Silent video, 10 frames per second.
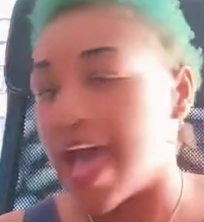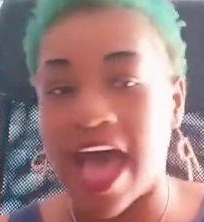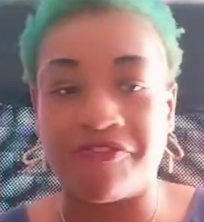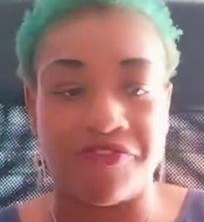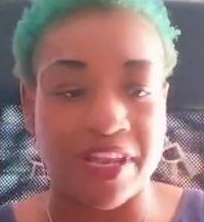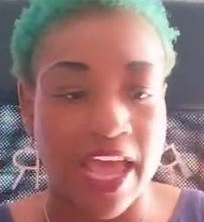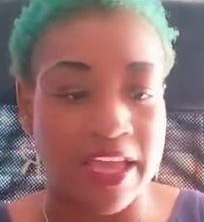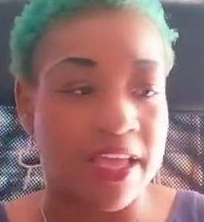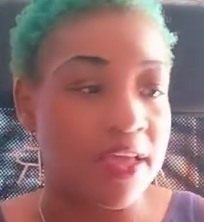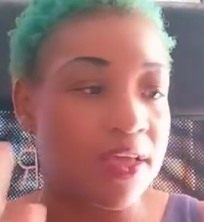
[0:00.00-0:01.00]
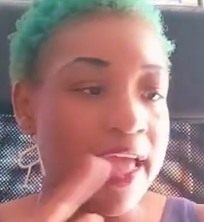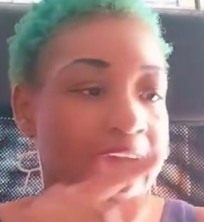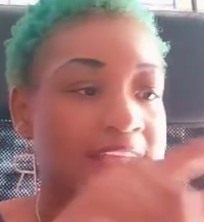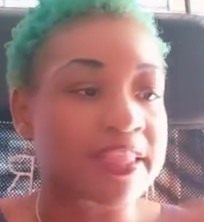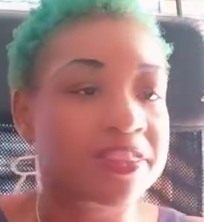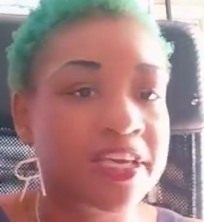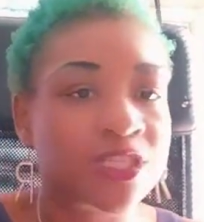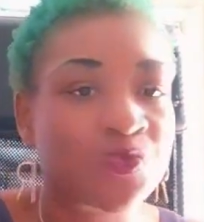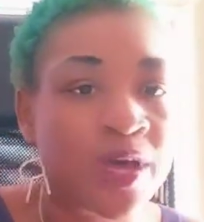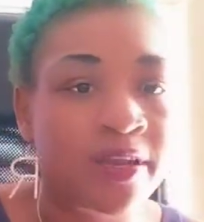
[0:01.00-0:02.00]
I feel like after
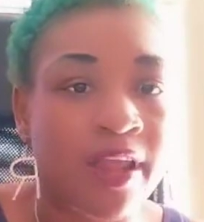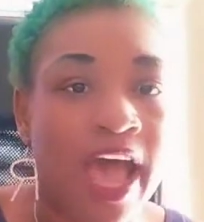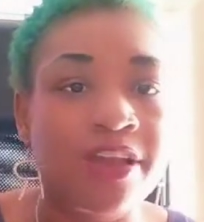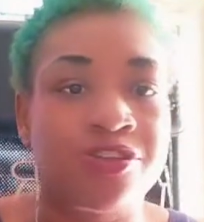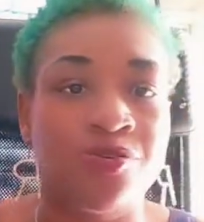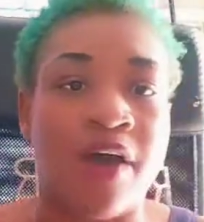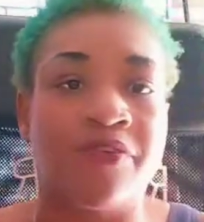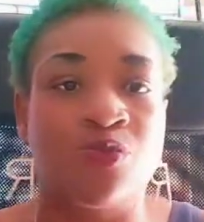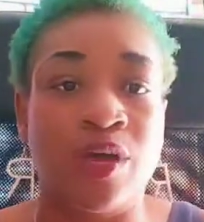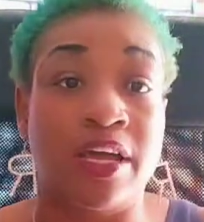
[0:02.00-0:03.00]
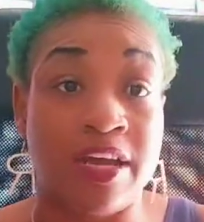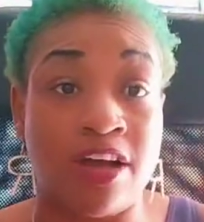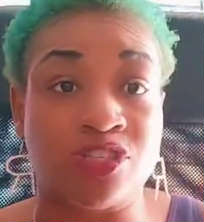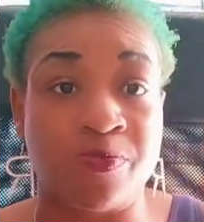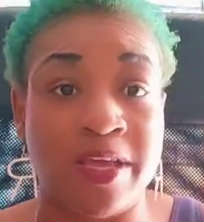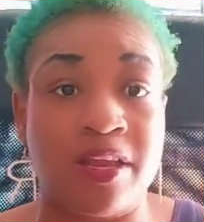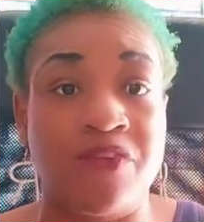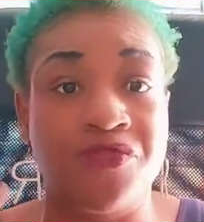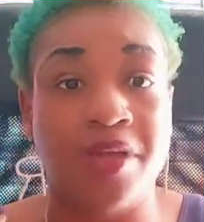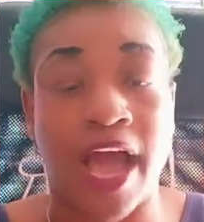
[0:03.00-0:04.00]
this one, I do have a quick announcement
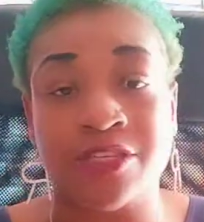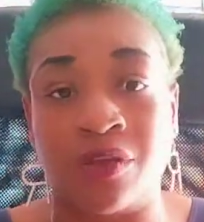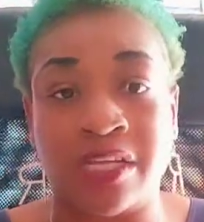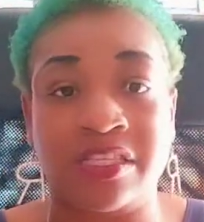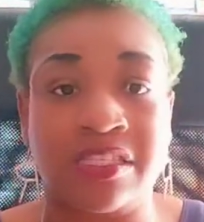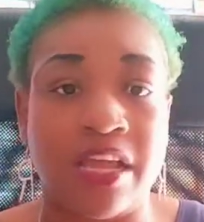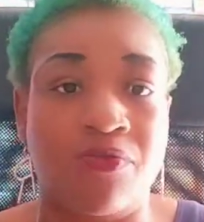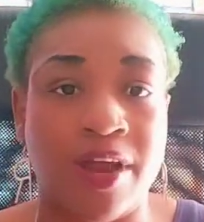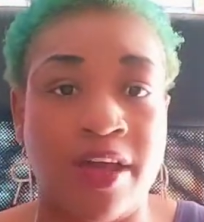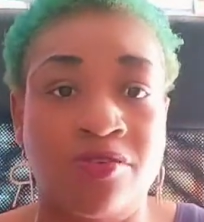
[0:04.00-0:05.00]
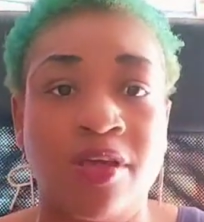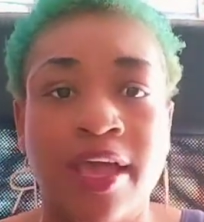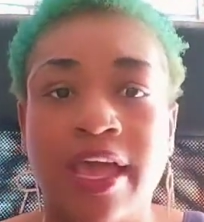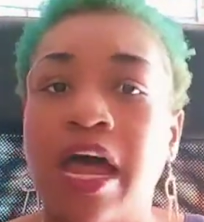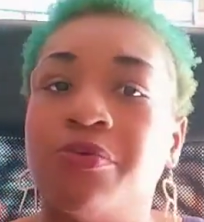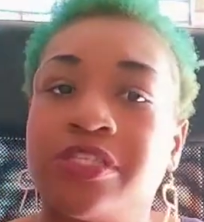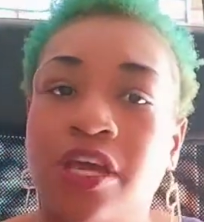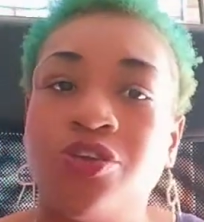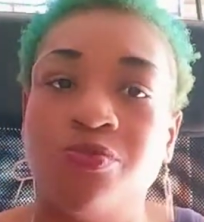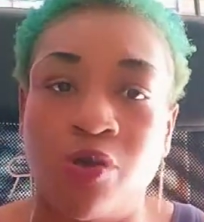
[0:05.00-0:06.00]
if you guys would like to stay around, and I will
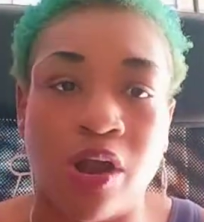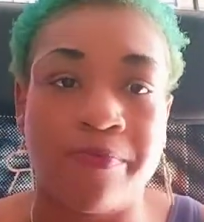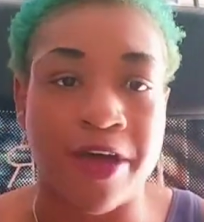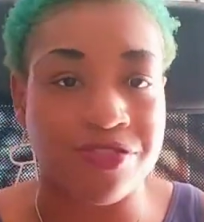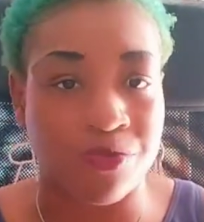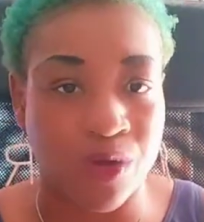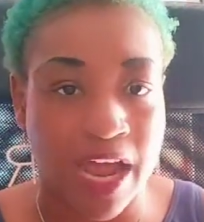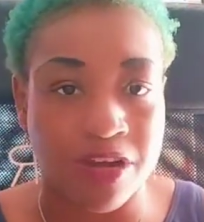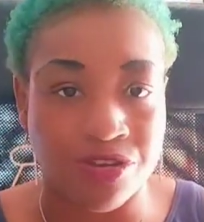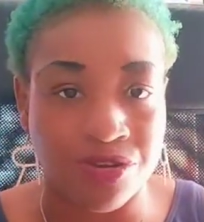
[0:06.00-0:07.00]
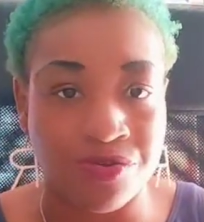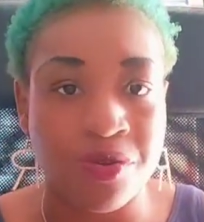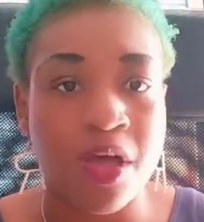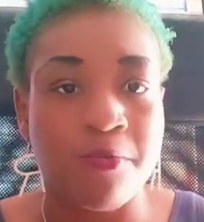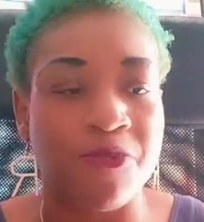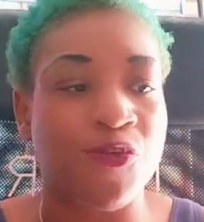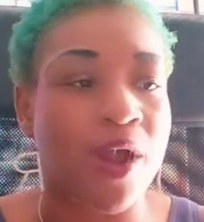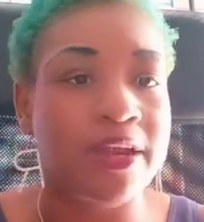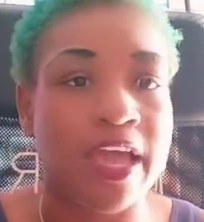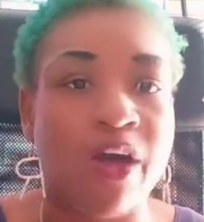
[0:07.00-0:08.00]
tell you more about the, what I do. But for
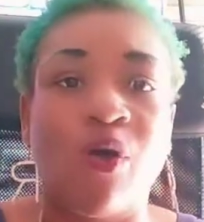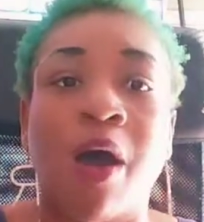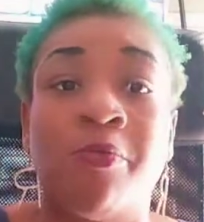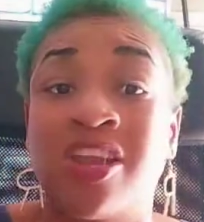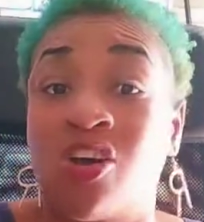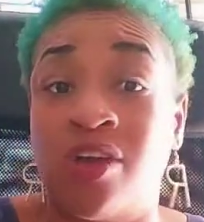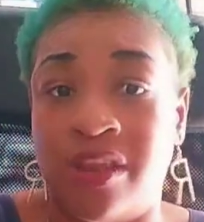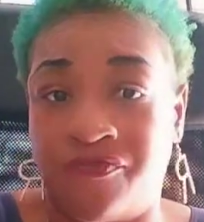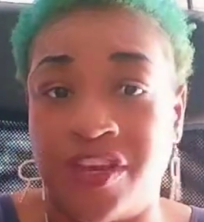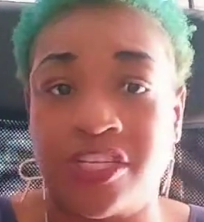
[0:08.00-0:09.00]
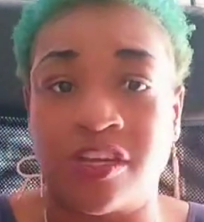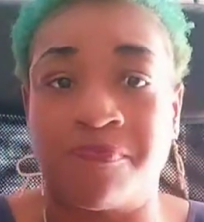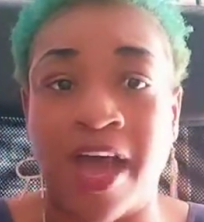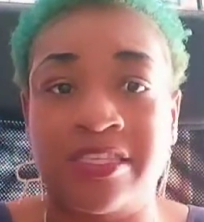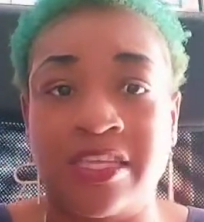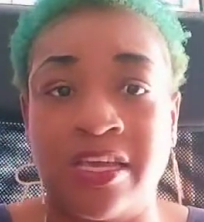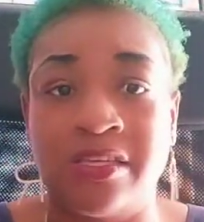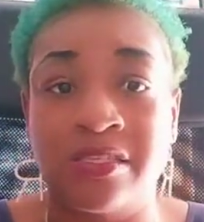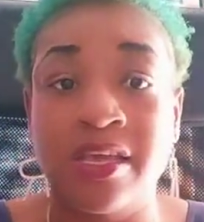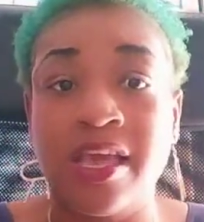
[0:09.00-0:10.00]
right now, I'm going to go ahead and finish up
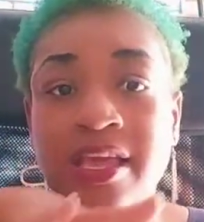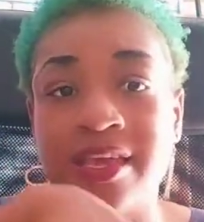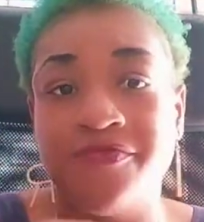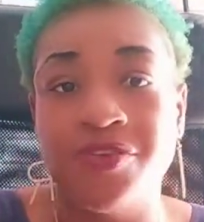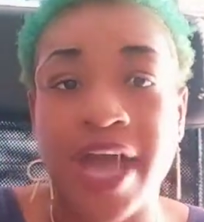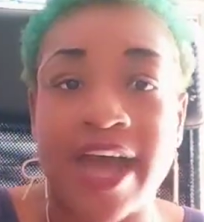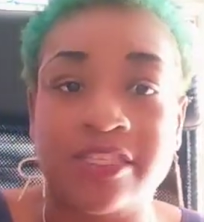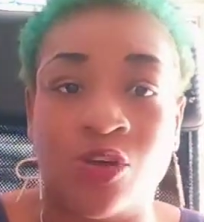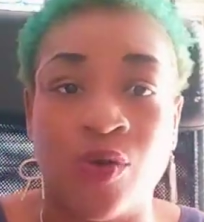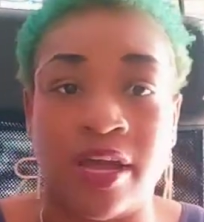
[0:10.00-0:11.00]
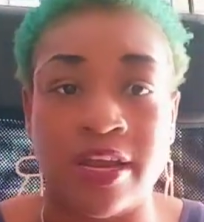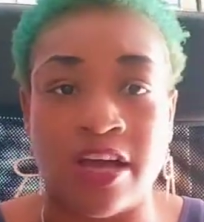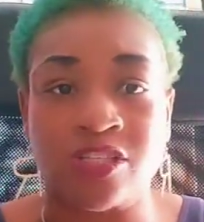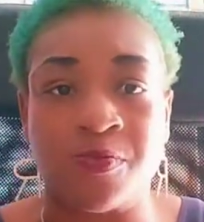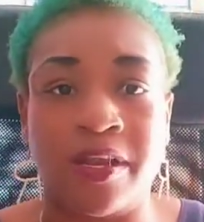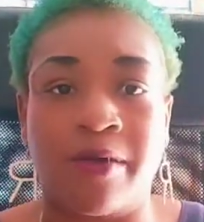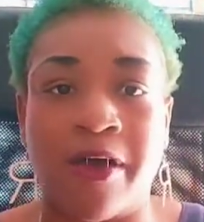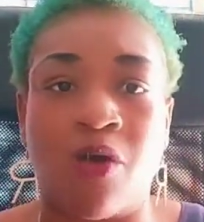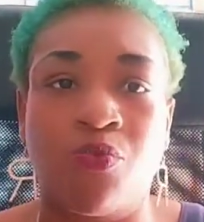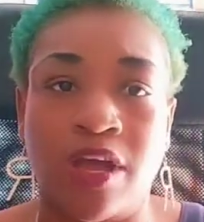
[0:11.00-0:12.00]
Pisces, give you guys a quick announcement
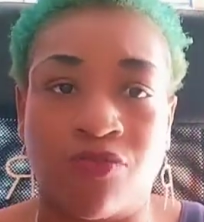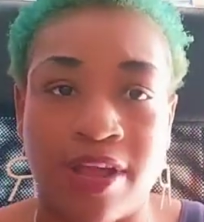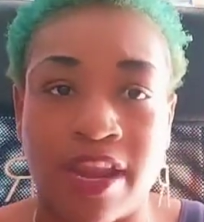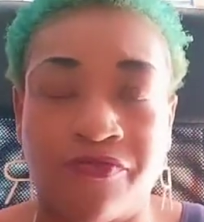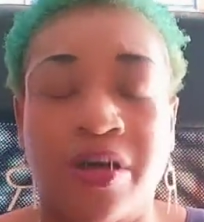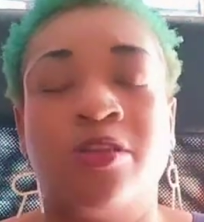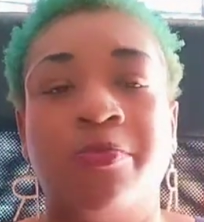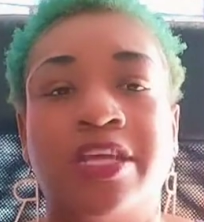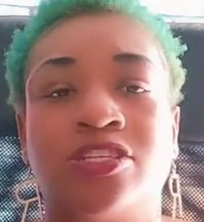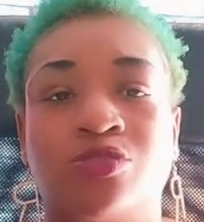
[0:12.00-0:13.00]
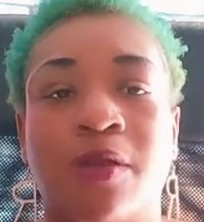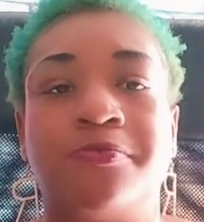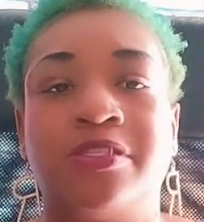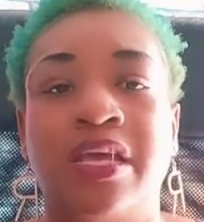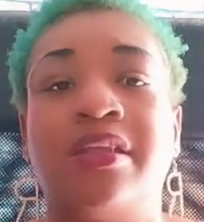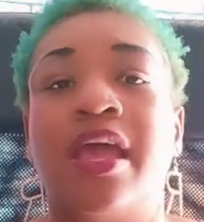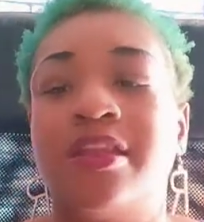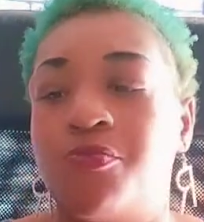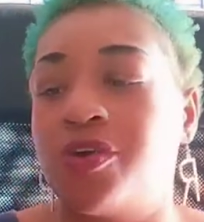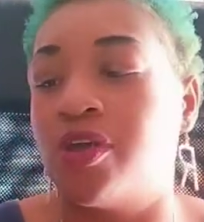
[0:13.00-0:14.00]
about what Creative Illuminations represent,
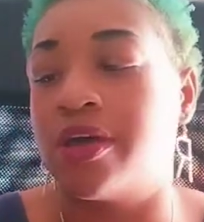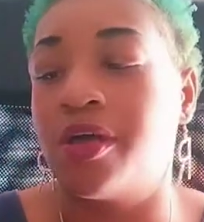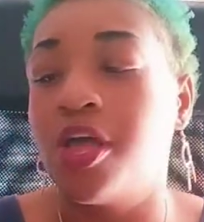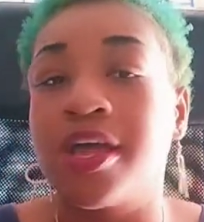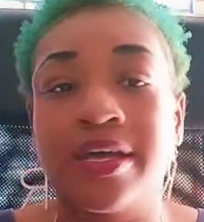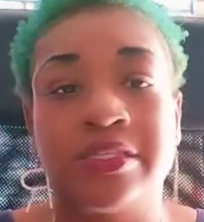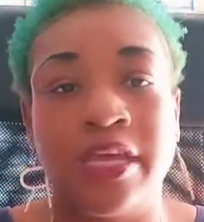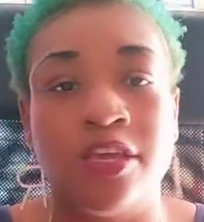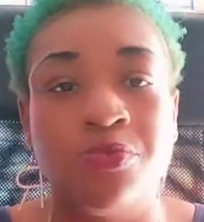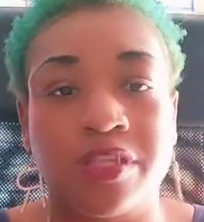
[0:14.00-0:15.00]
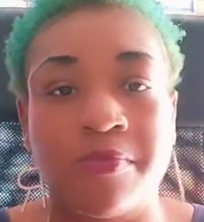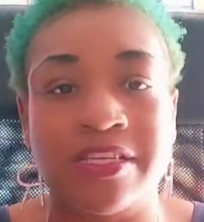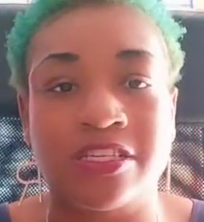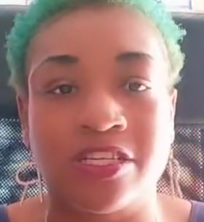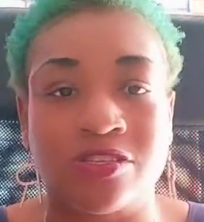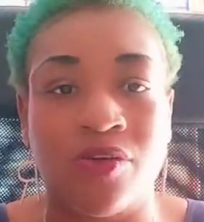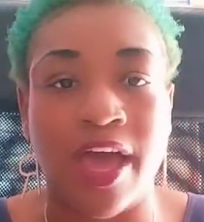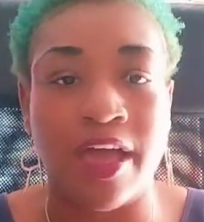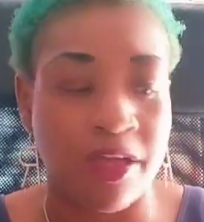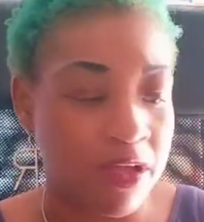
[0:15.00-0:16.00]
and then we're going to continue with the messages,
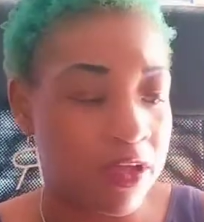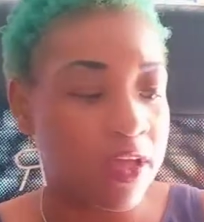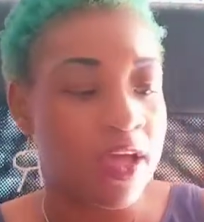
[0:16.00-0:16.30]
okay?